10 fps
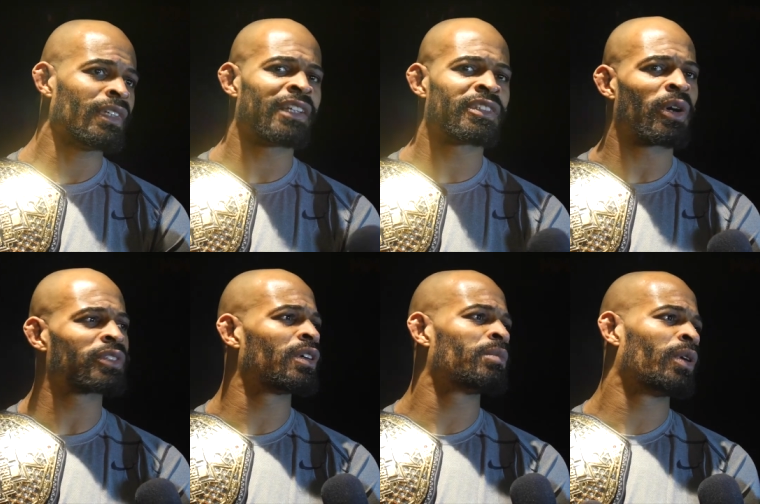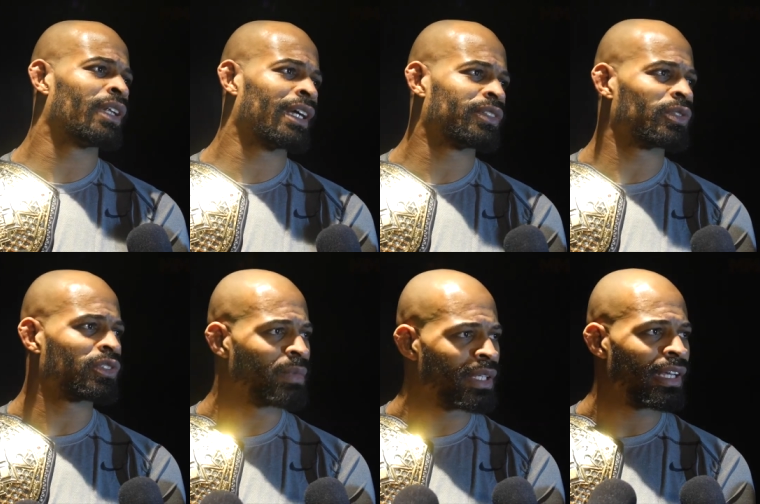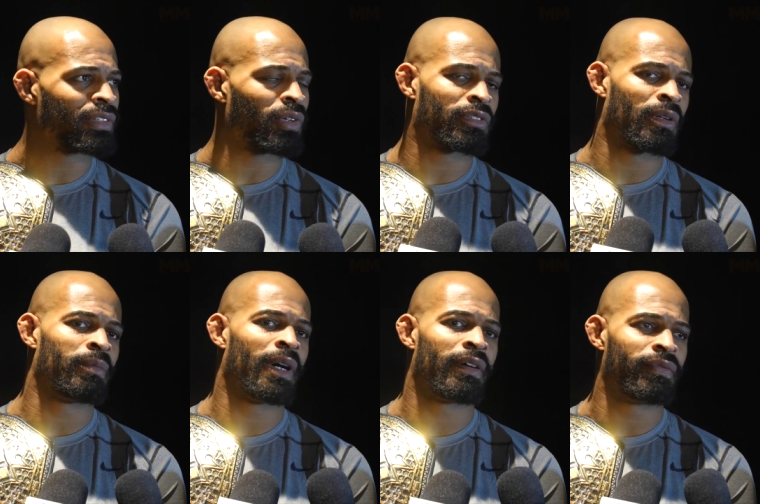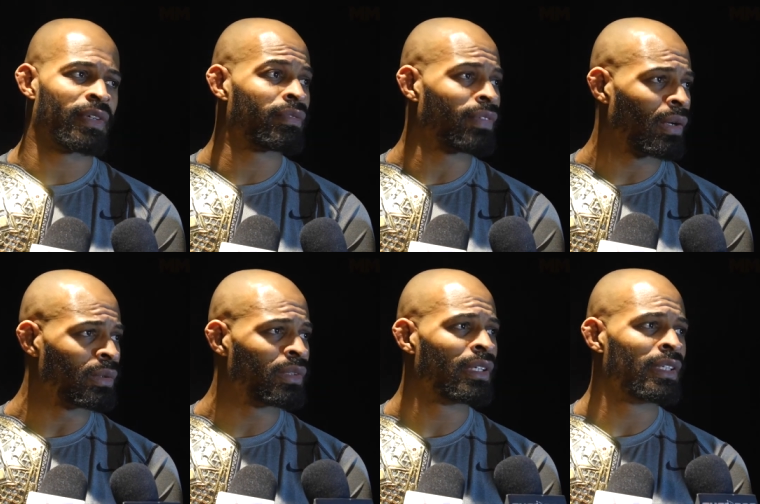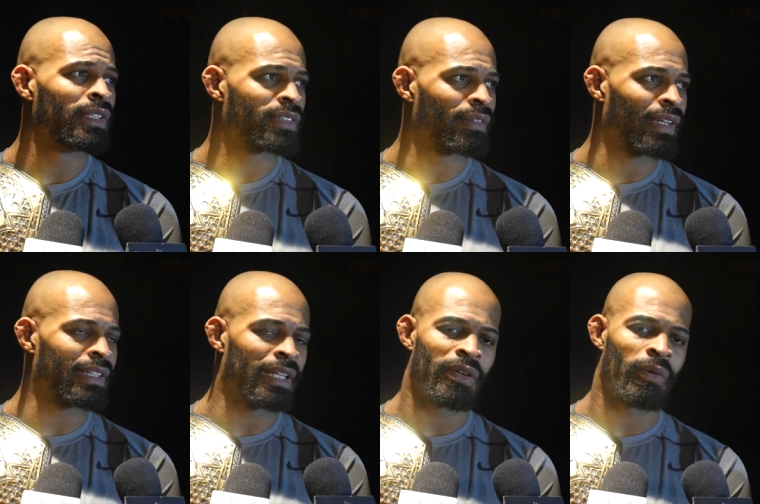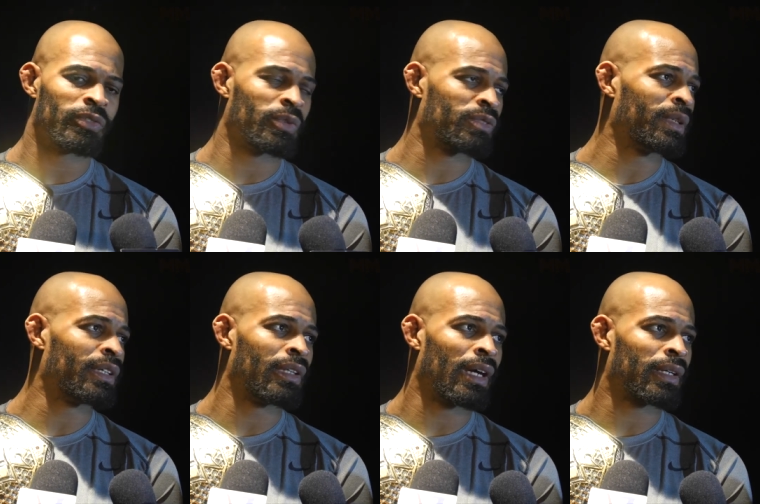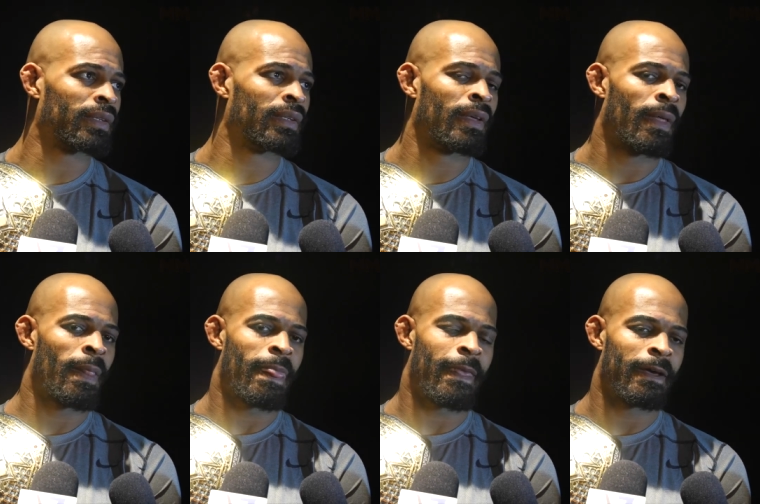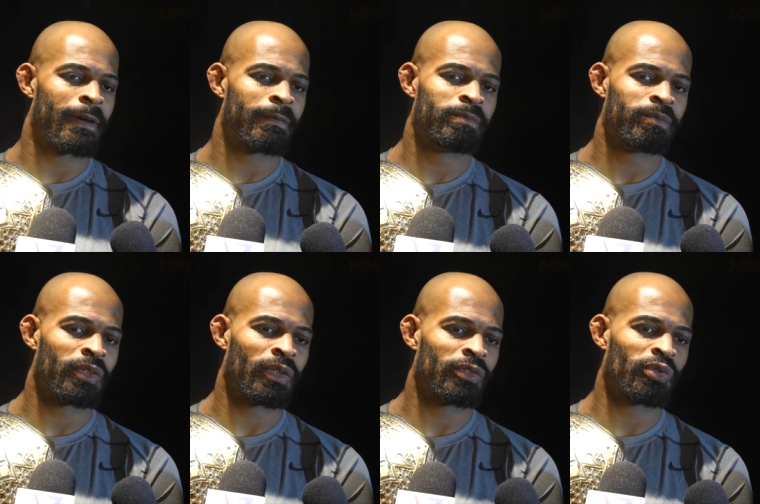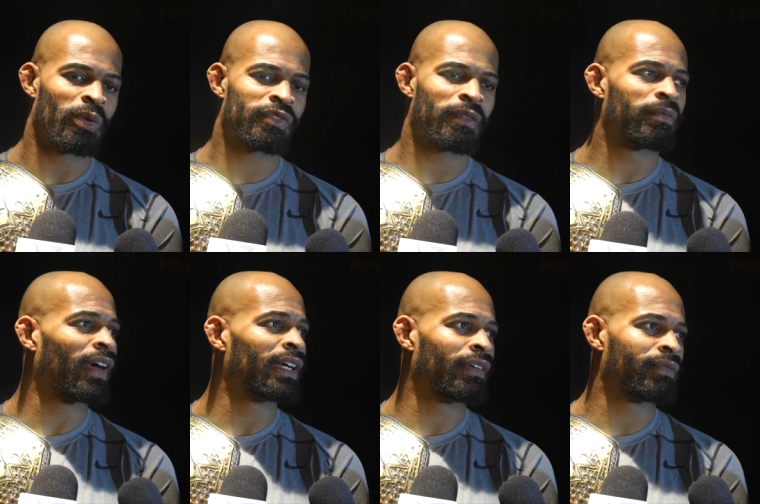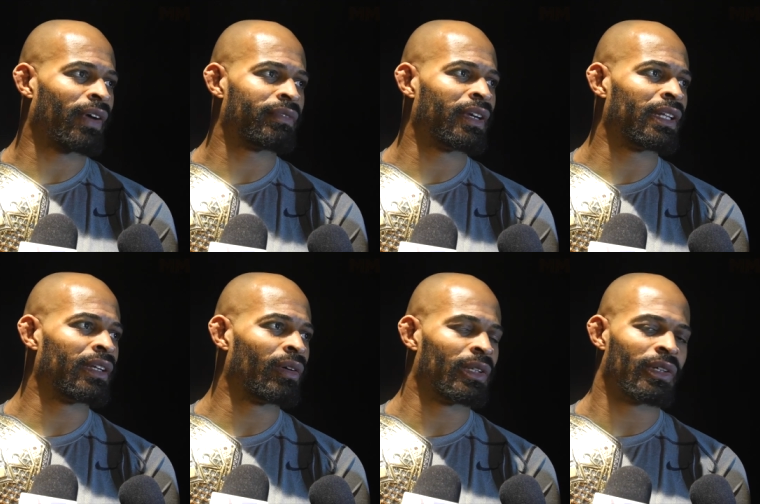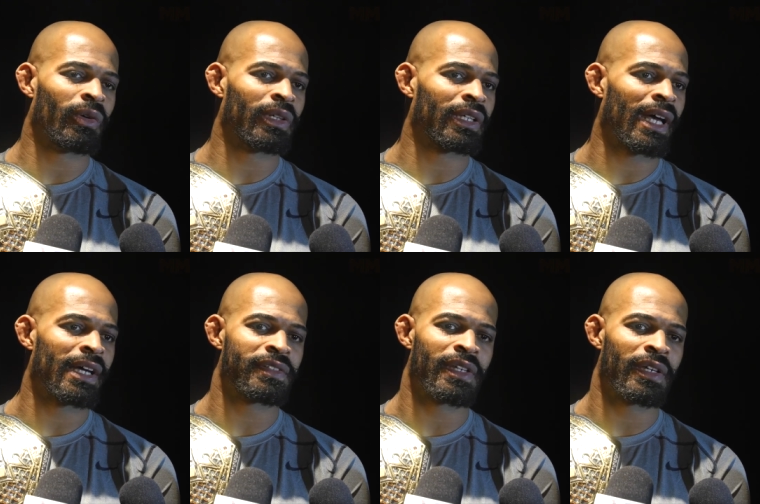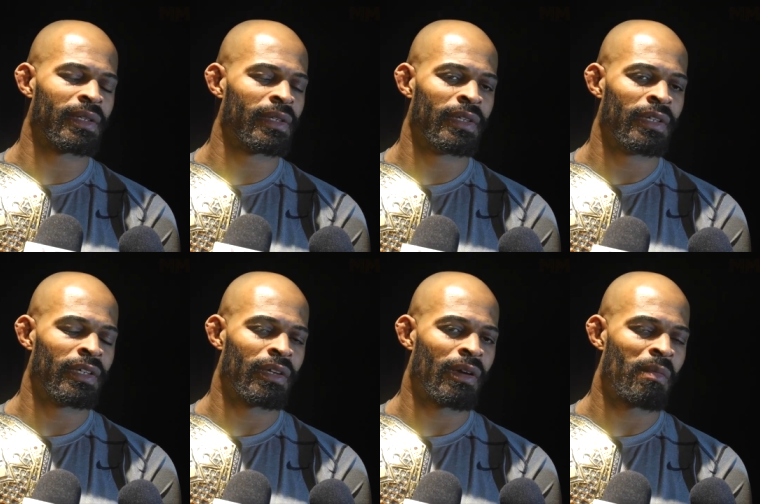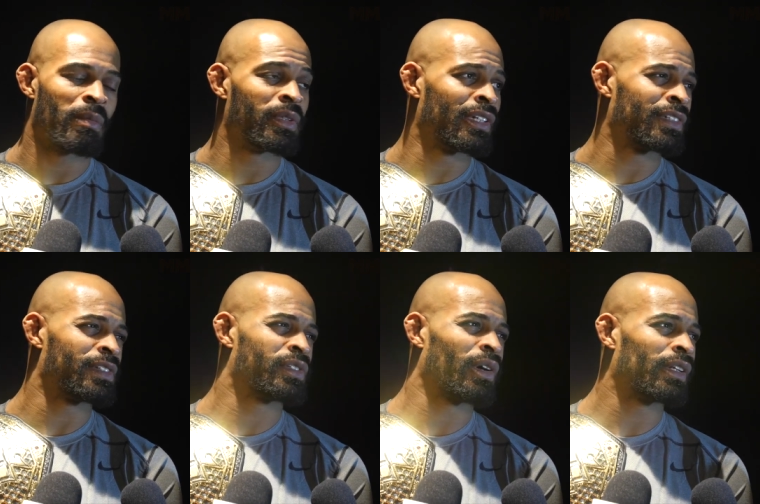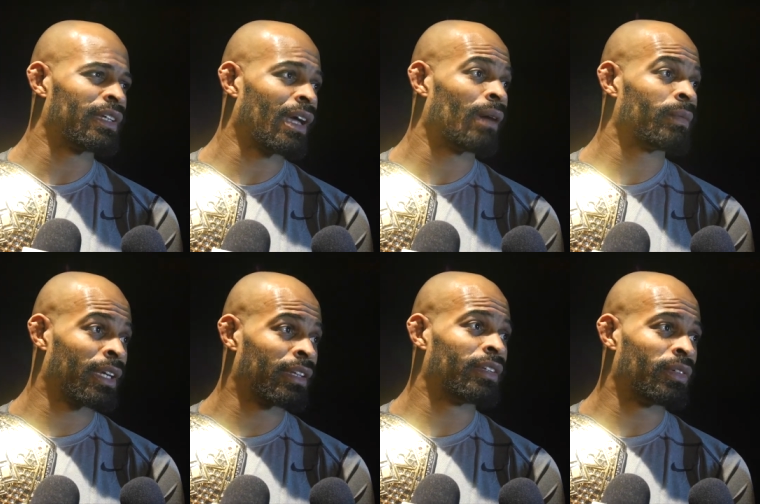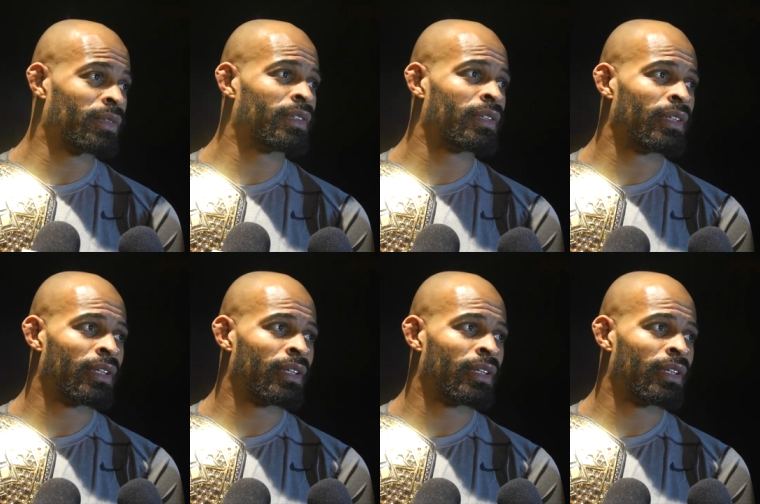I talk to them on, like, social media. I talk to them uh, via phone, stuff like that. They always wish me good luck. Um, you know, George from 580, all, all the guys there. You know, I remember Dennis Lasardi, he got me in the union.